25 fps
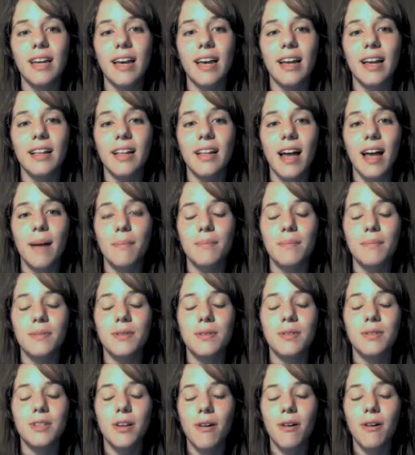and I'm
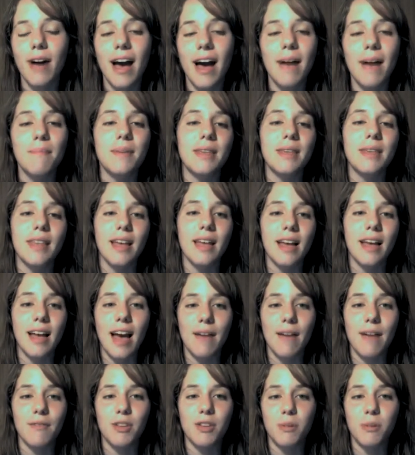so happy that I
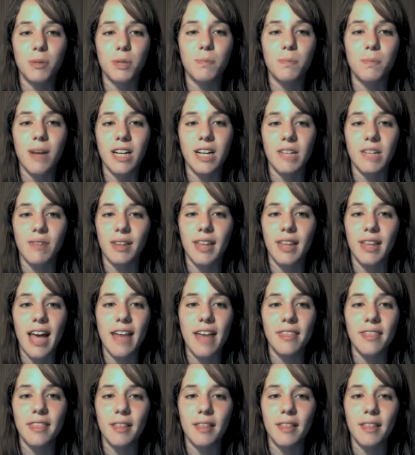have a new perspective on that